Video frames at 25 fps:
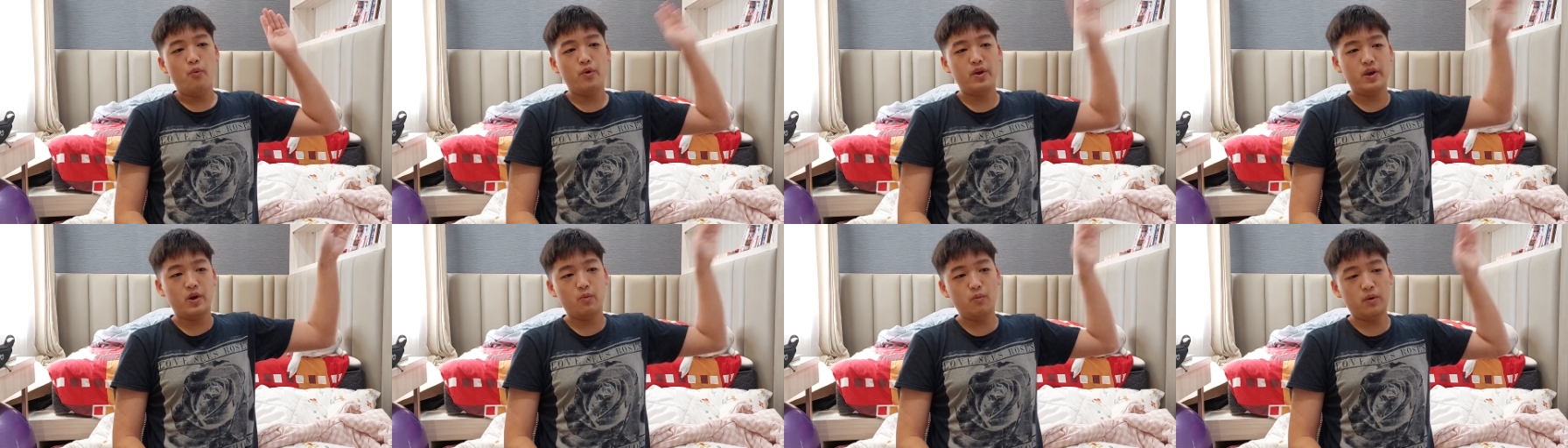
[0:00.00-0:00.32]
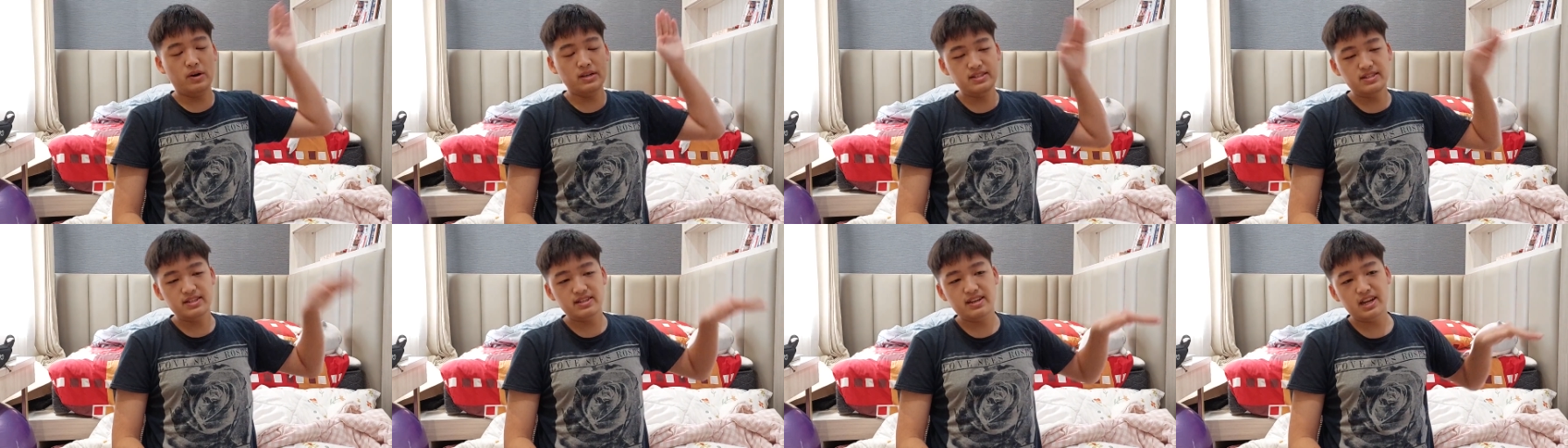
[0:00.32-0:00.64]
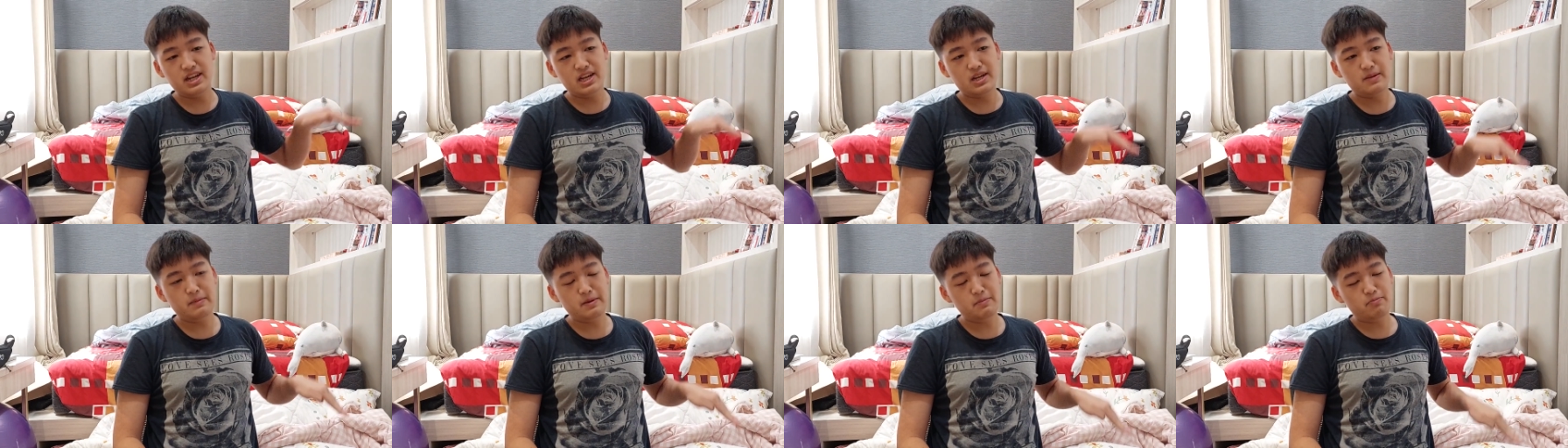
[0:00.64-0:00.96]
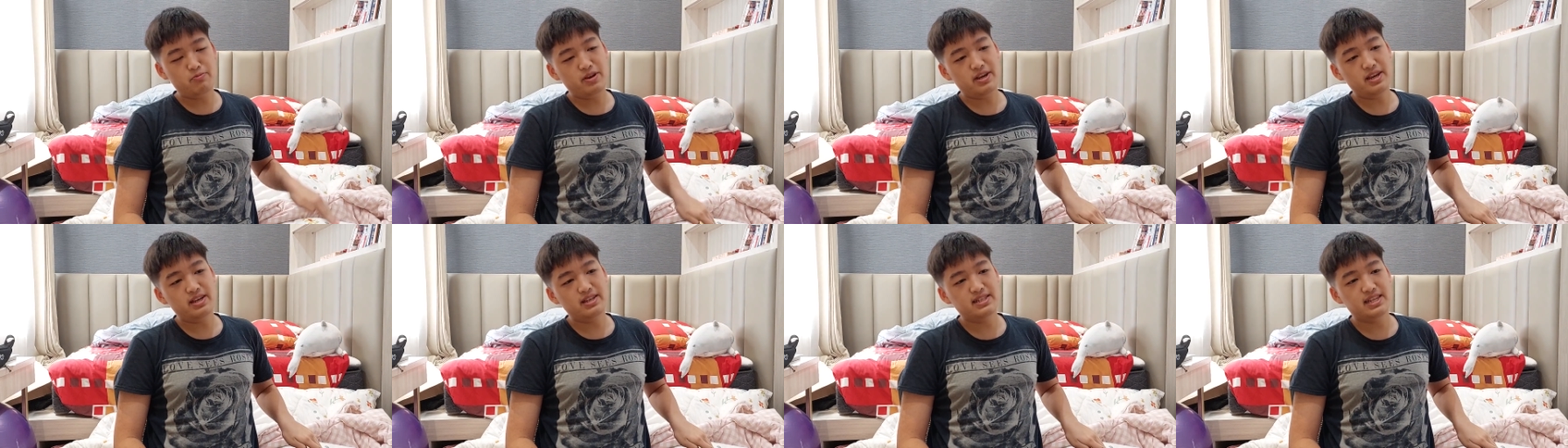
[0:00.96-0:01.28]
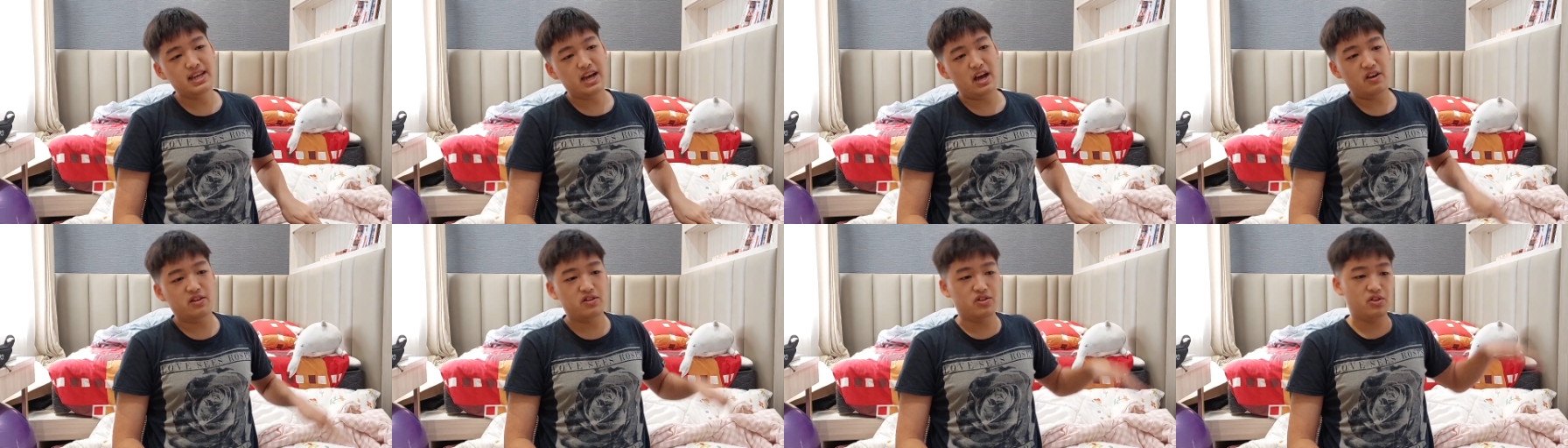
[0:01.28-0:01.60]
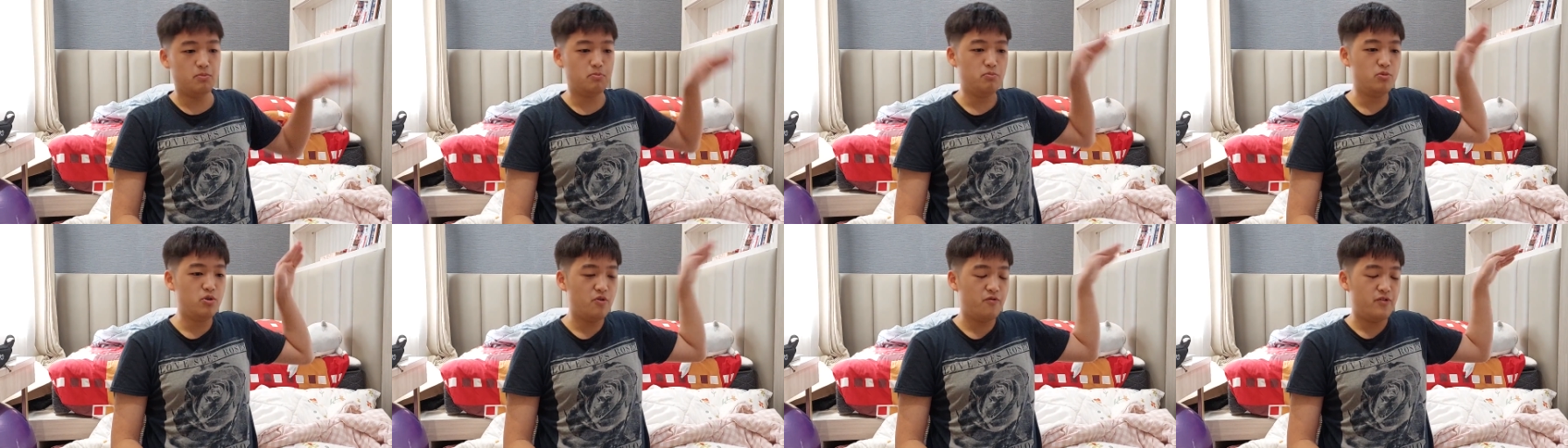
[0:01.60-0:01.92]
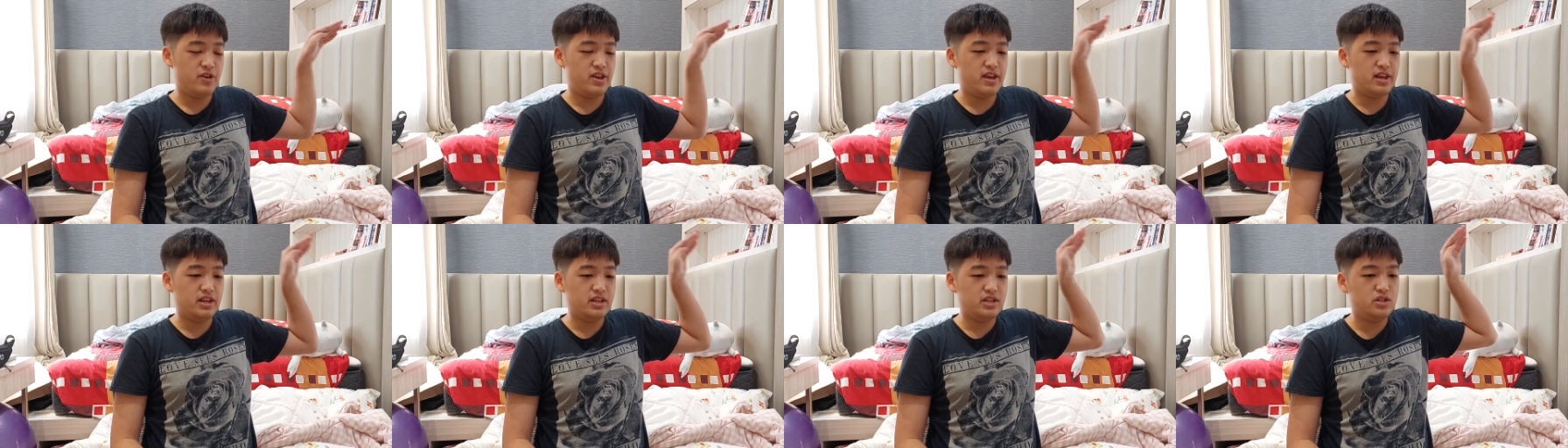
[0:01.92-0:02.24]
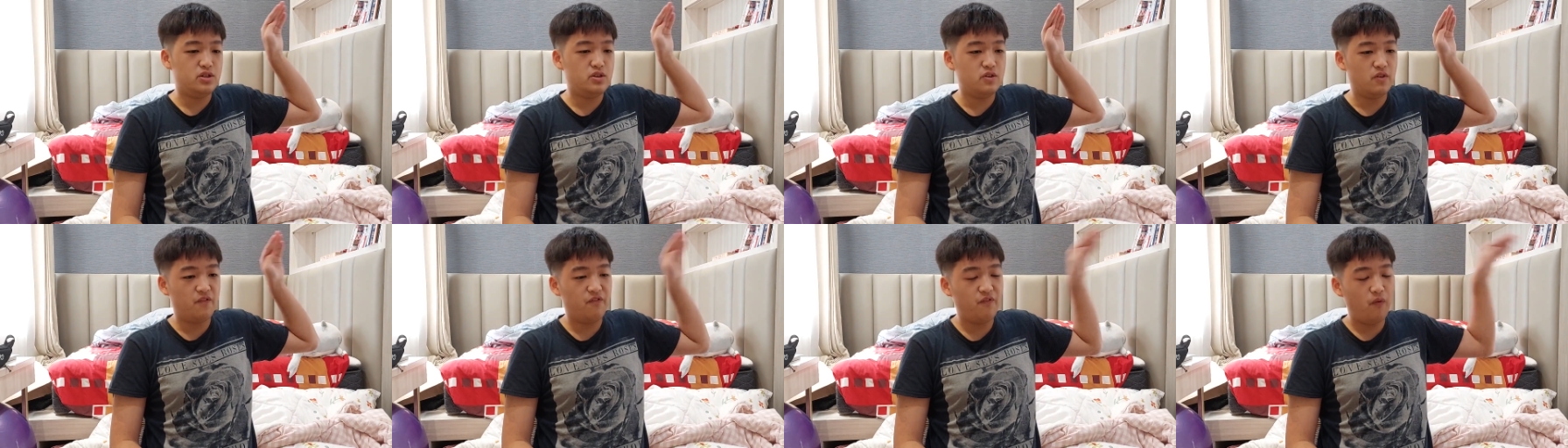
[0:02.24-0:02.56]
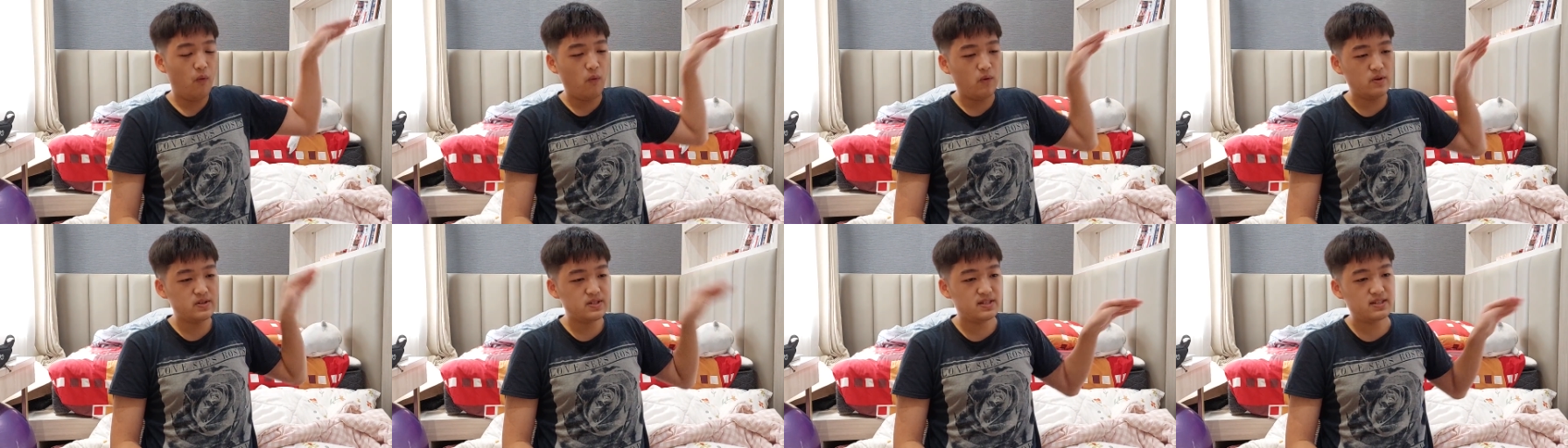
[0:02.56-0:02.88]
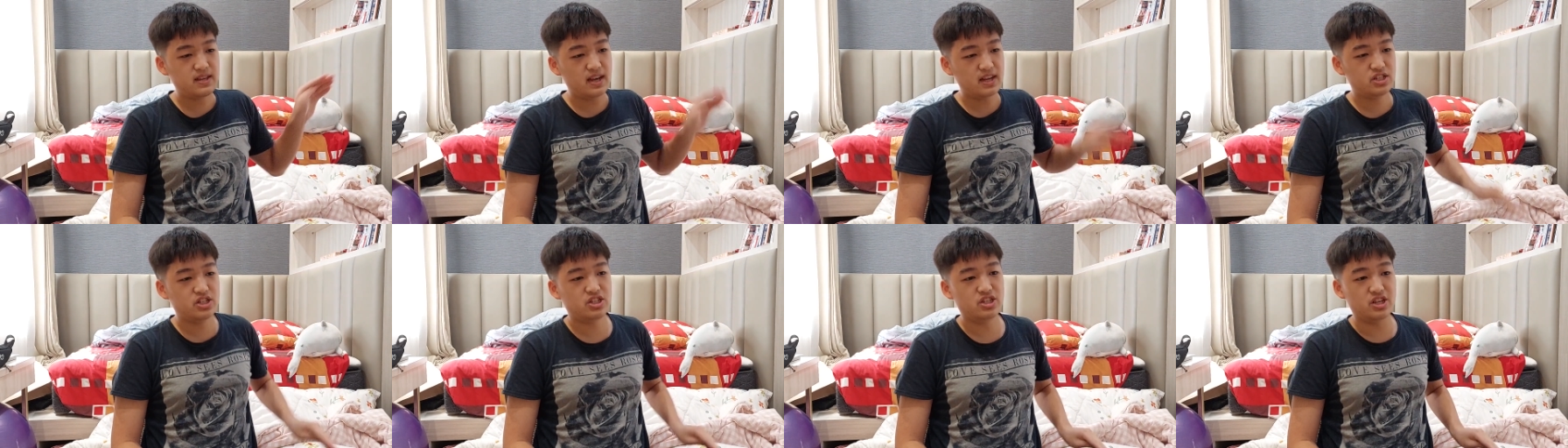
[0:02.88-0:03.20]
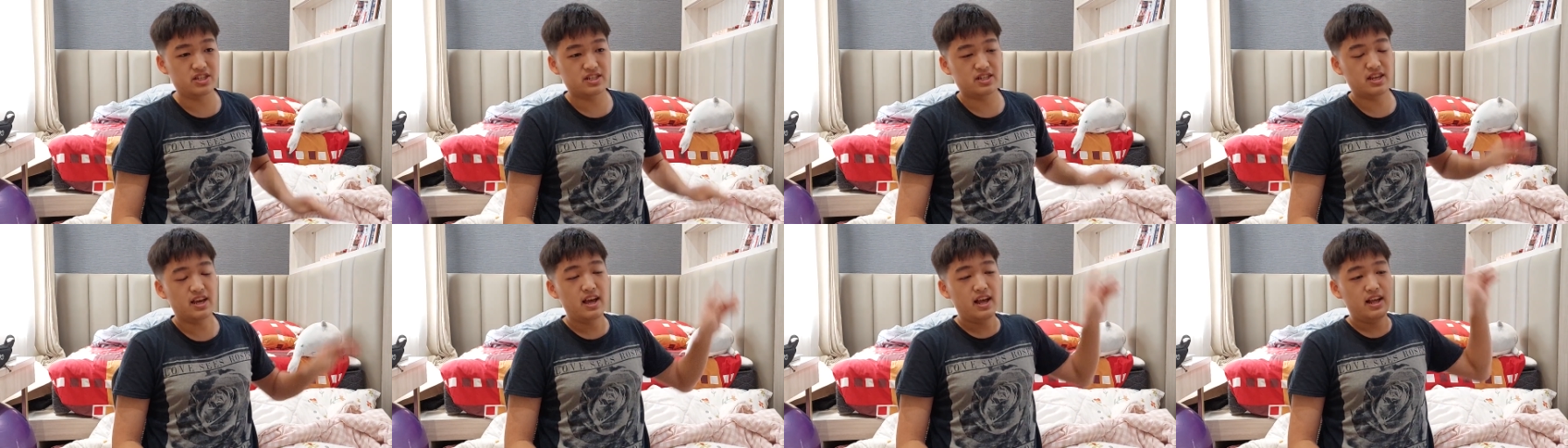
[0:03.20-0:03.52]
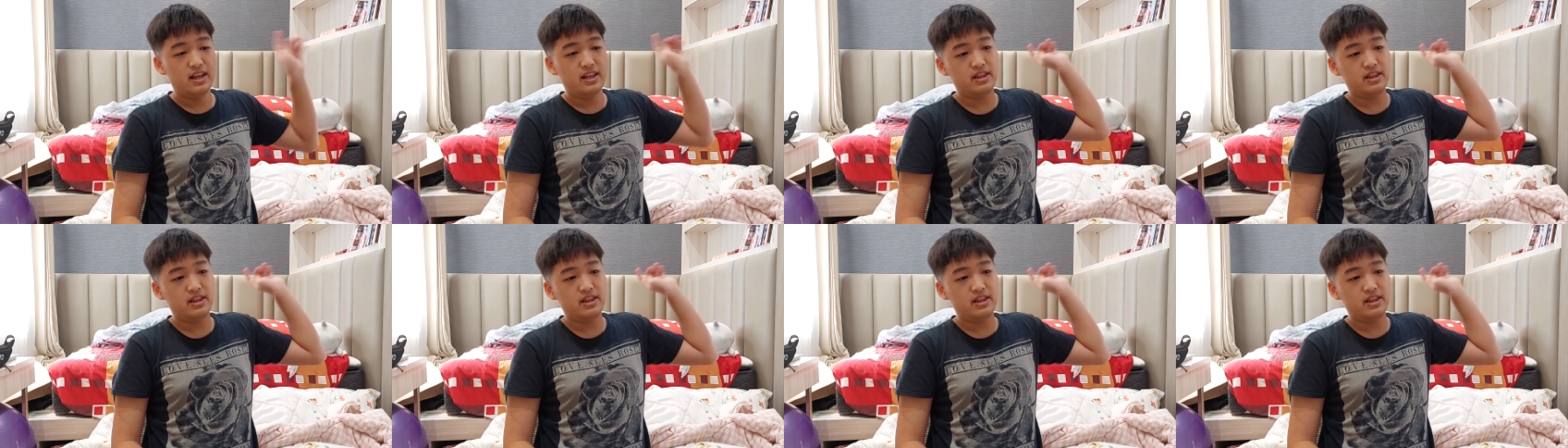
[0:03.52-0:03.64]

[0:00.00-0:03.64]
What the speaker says: we are once again going to be breaking down the movie into 4 sections.